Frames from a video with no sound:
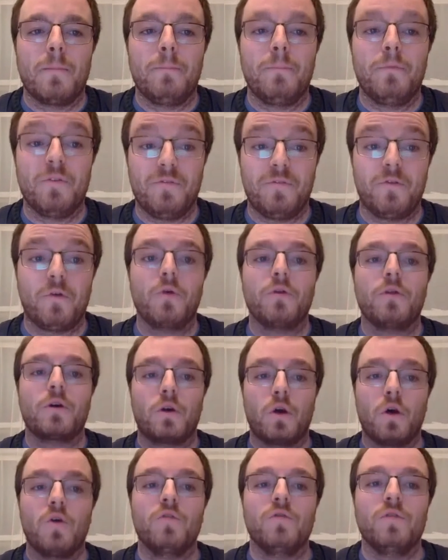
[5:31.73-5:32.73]
before the
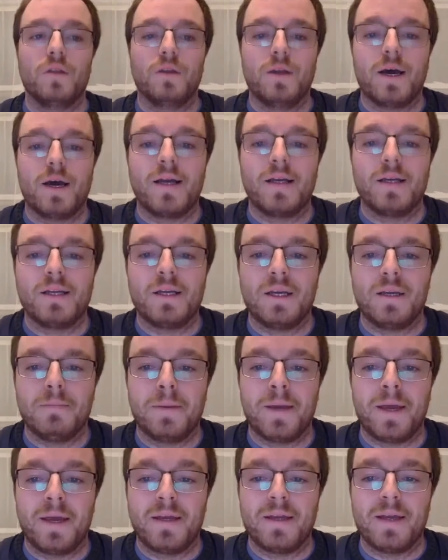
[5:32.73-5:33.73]
COVID-19
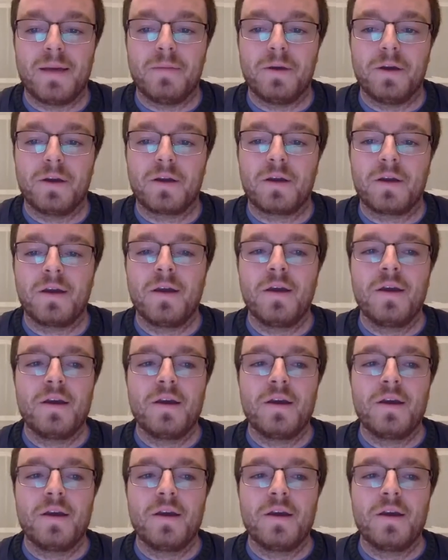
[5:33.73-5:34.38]
pandemic.